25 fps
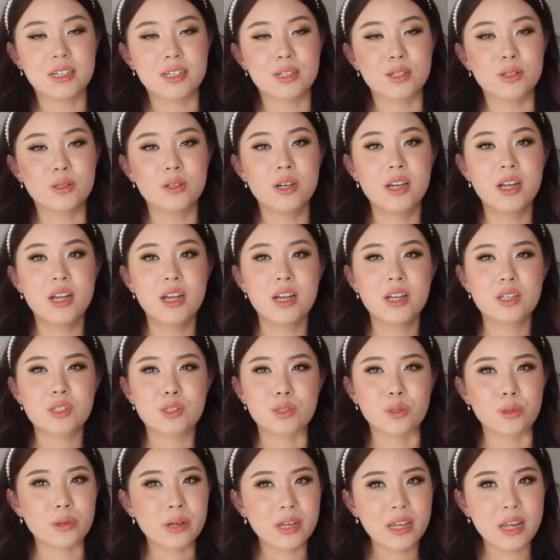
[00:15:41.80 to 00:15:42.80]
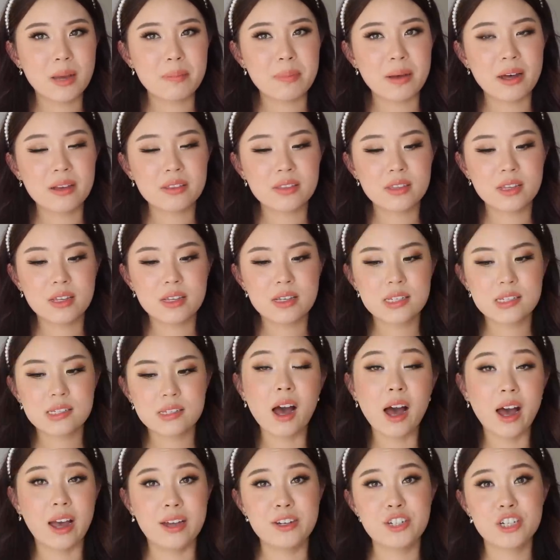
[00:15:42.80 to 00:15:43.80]
Hill talking about
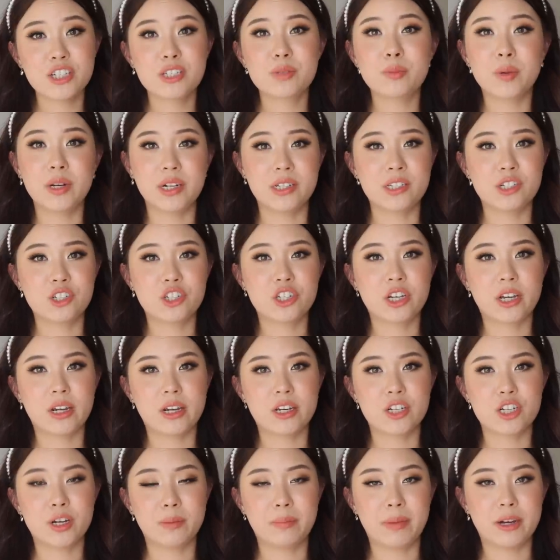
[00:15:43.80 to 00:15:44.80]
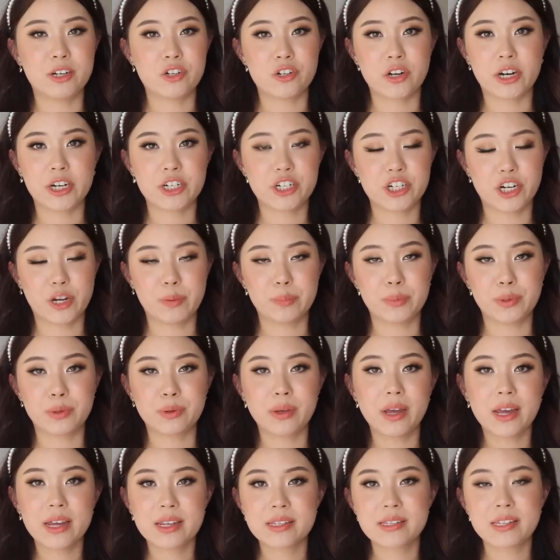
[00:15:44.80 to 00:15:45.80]
this. I just wanted to change my dry
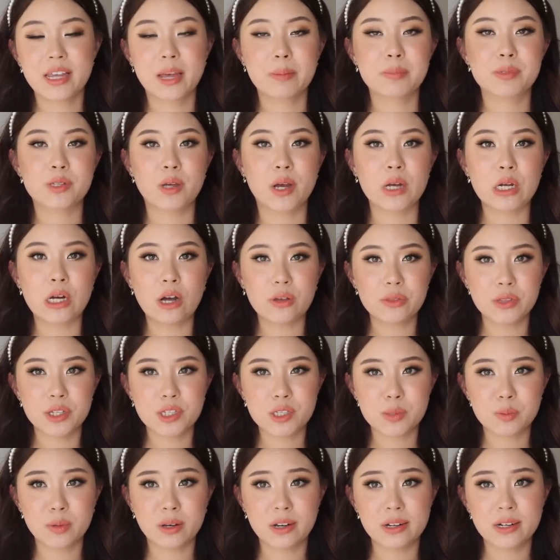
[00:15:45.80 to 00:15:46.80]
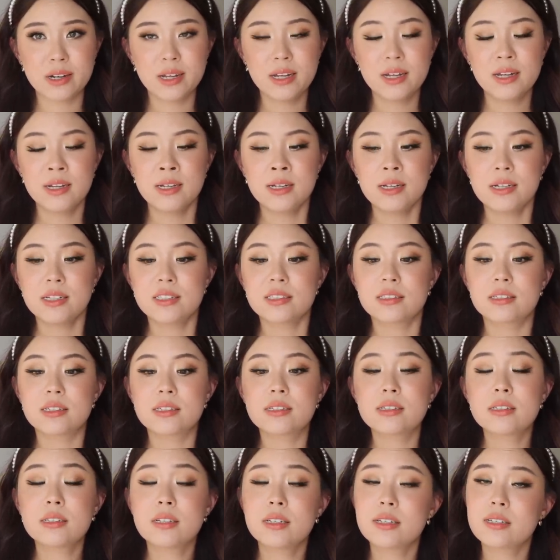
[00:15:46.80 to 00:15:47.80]
shampoo ASAP, so I got this one.
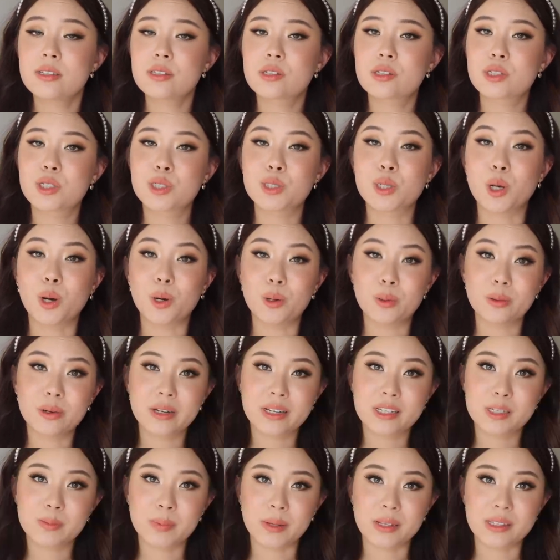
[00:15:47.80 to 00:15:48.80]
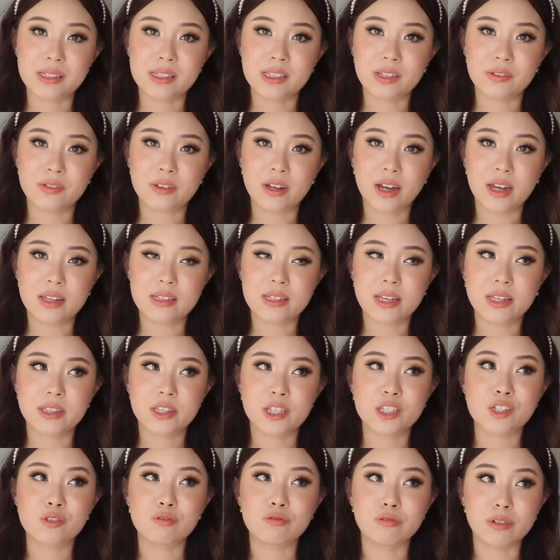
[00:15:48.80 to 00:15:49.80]
This is so expensive, guys. Like,
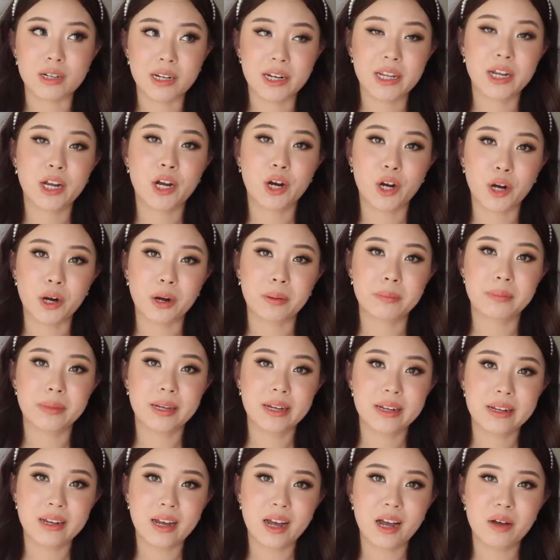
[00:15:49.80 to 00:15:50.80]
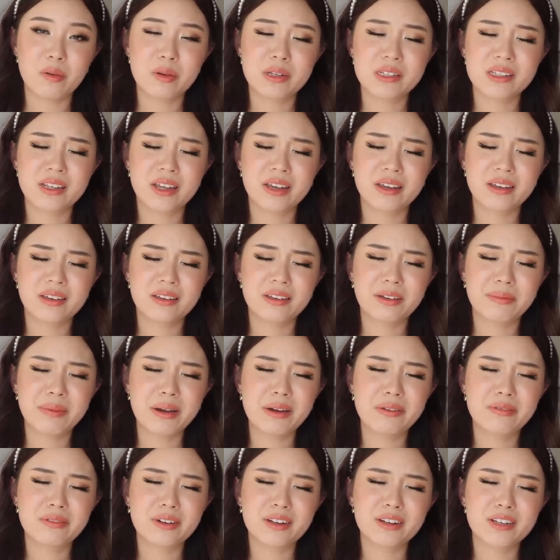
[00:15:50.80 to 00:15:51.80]
this really hurt me. I was like, am
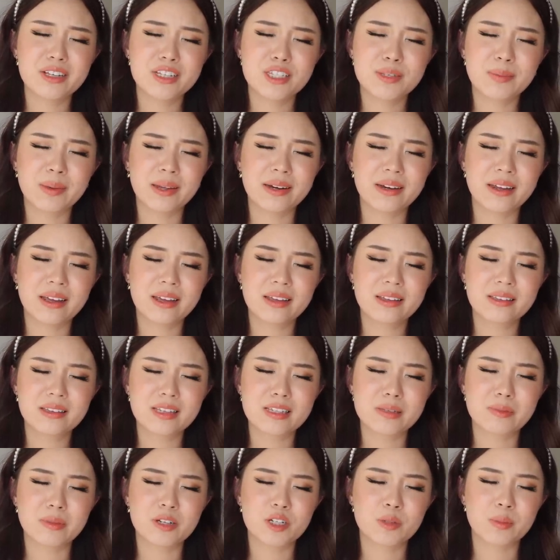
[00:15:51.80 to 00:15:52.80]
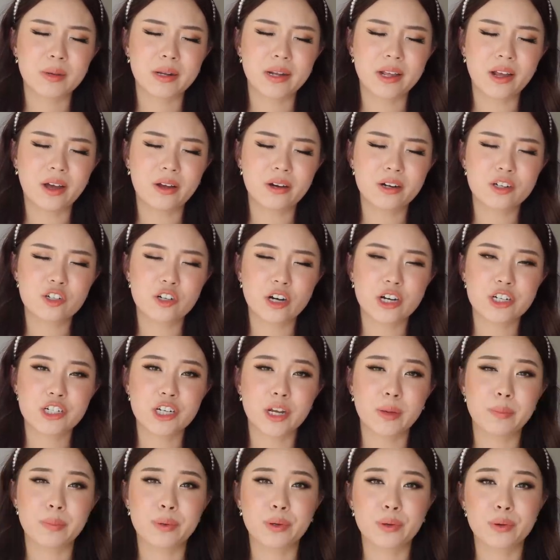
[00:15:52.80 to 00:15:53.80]
I really spending this much money on a dry
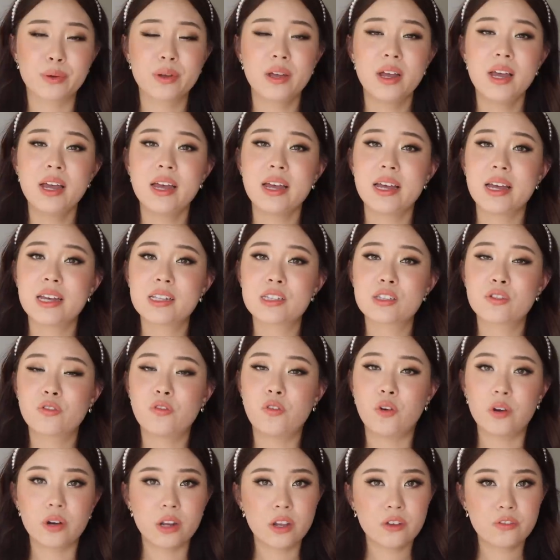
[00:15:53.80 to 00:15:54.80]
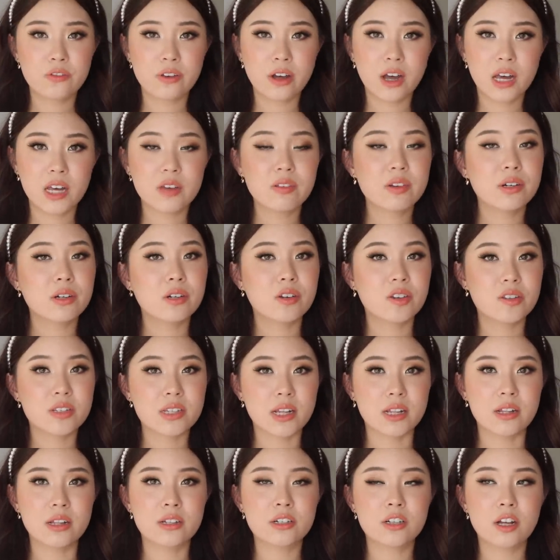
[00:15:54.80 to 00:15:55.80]
shampoo? It's 45 New
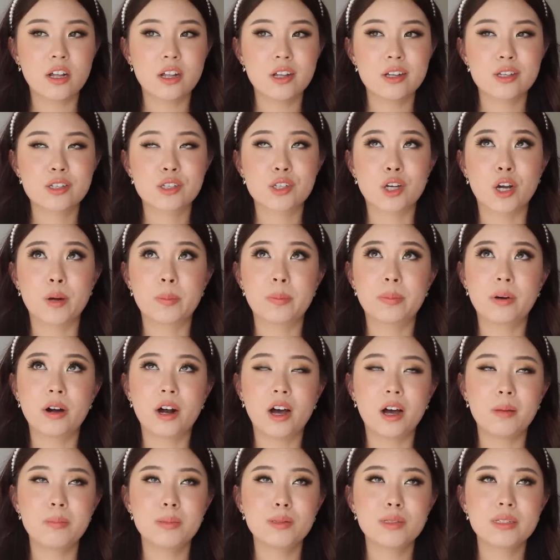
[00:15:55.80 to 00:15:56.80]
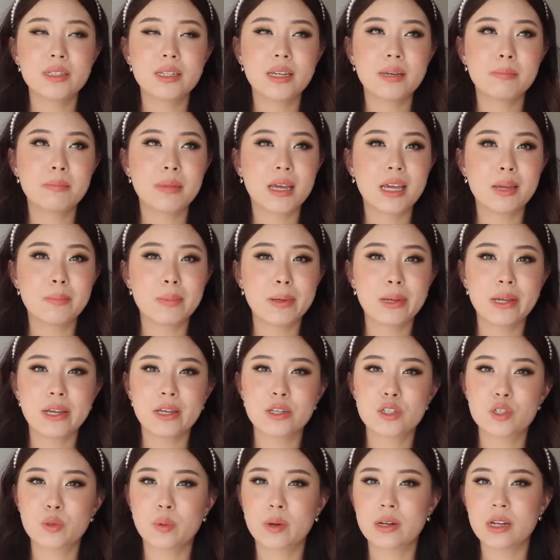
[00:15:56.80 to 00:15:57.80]
Zealand dollars, so probably
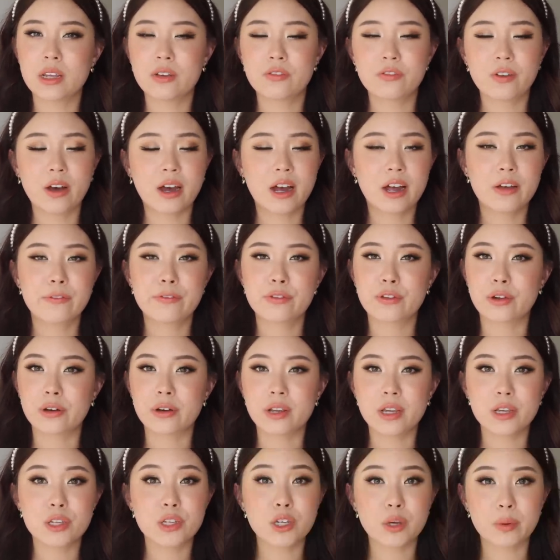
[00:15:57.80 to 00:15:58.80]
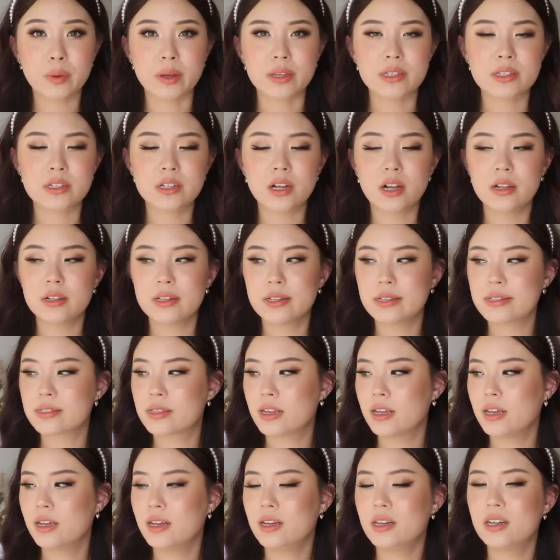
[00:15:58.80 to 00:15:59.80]
maybe 25, 30 US dollars.